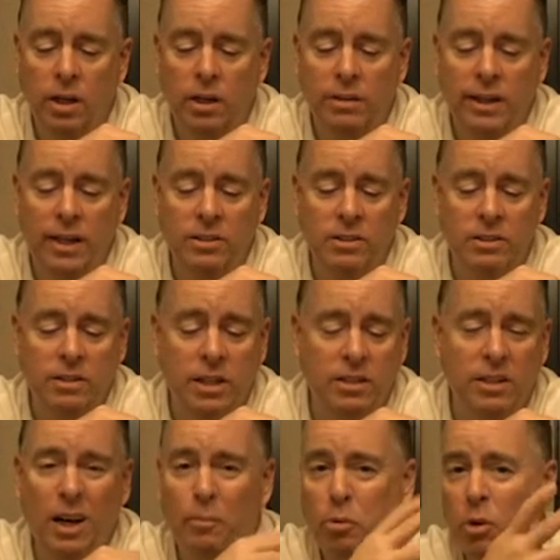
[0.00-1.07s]
That's
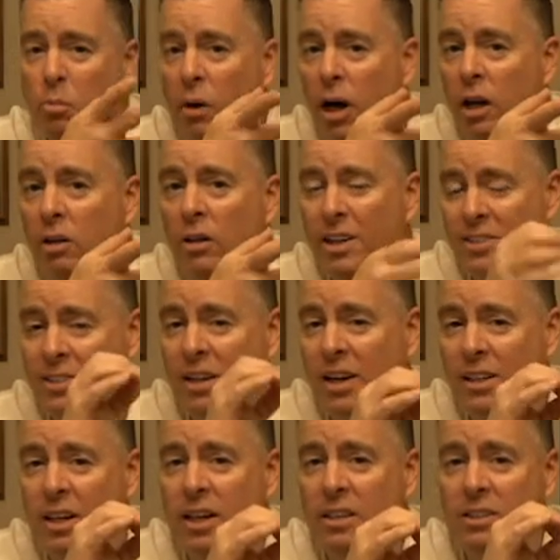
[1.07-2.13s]
not per bottle, that's
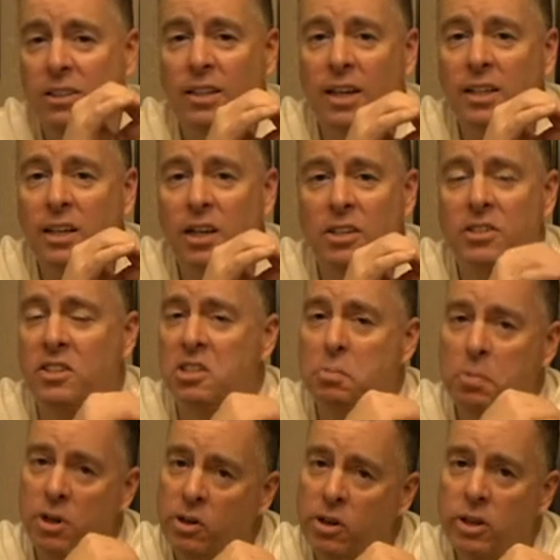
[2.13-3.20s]
$9.99
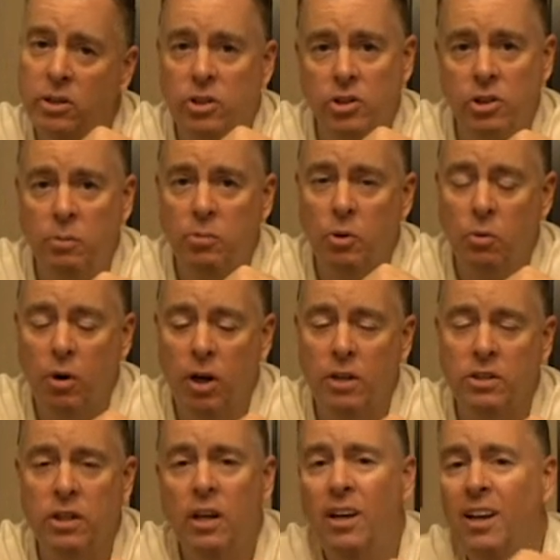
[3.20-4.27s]
period to ship your
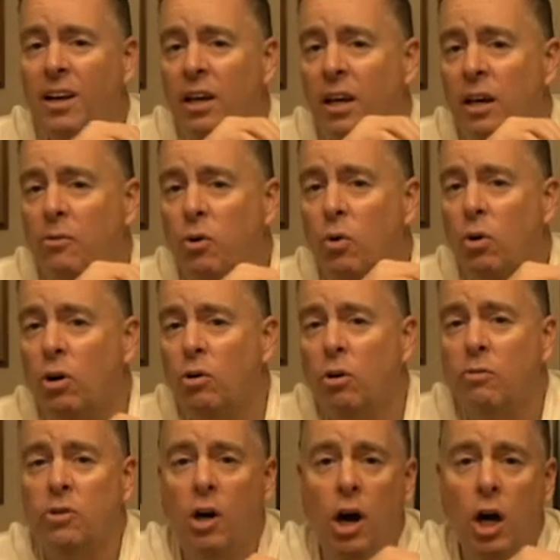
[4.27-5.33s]
wines. If you order
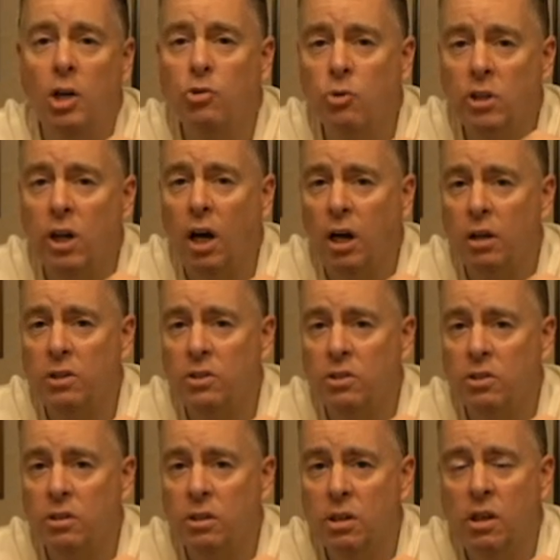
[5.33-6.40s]
over
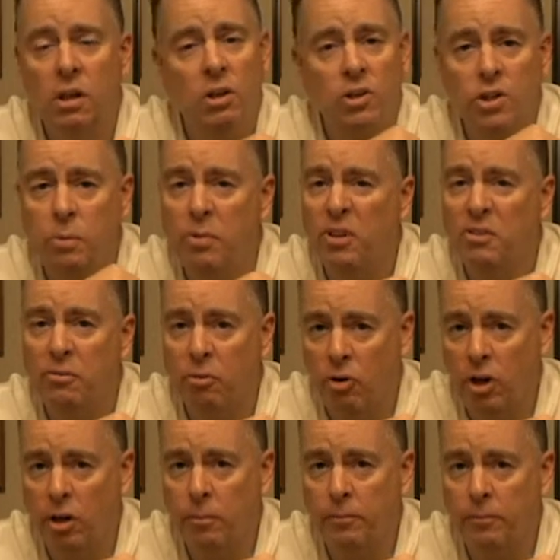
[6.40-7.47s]
$100, shipping's
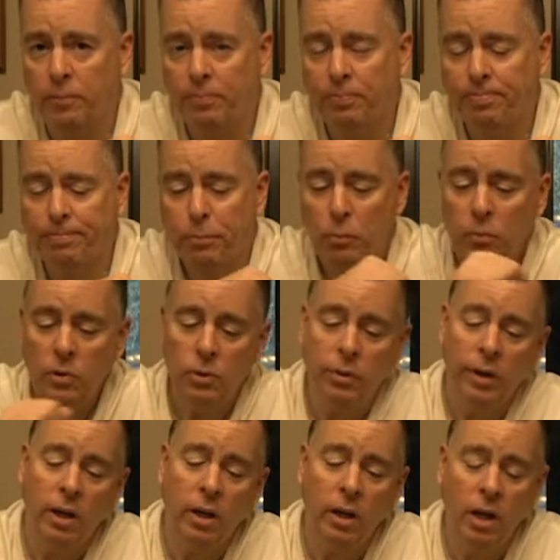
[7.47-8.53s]
free,
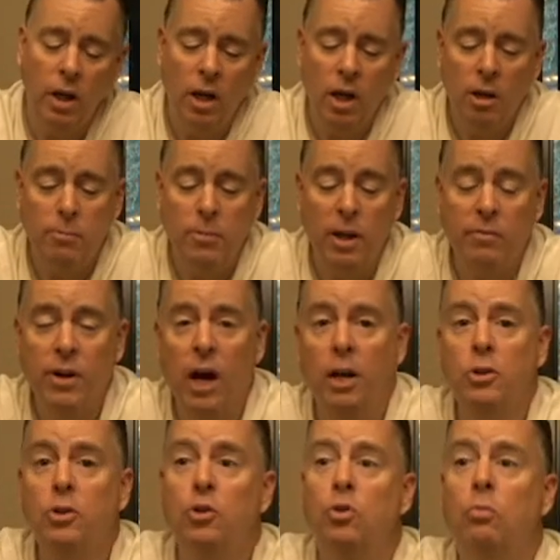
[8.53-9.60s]
okay? They've
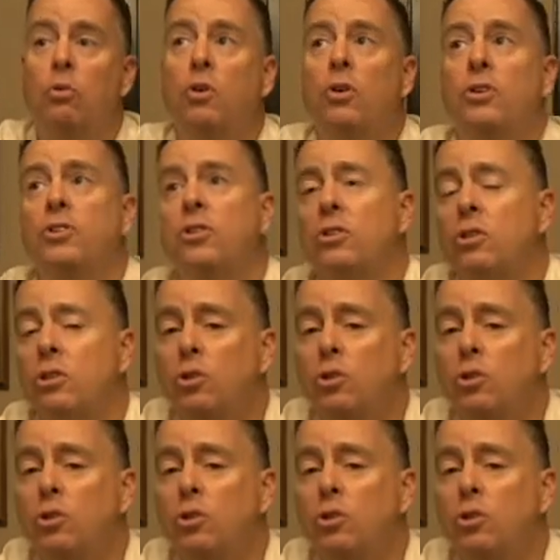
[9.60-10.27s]
got numerous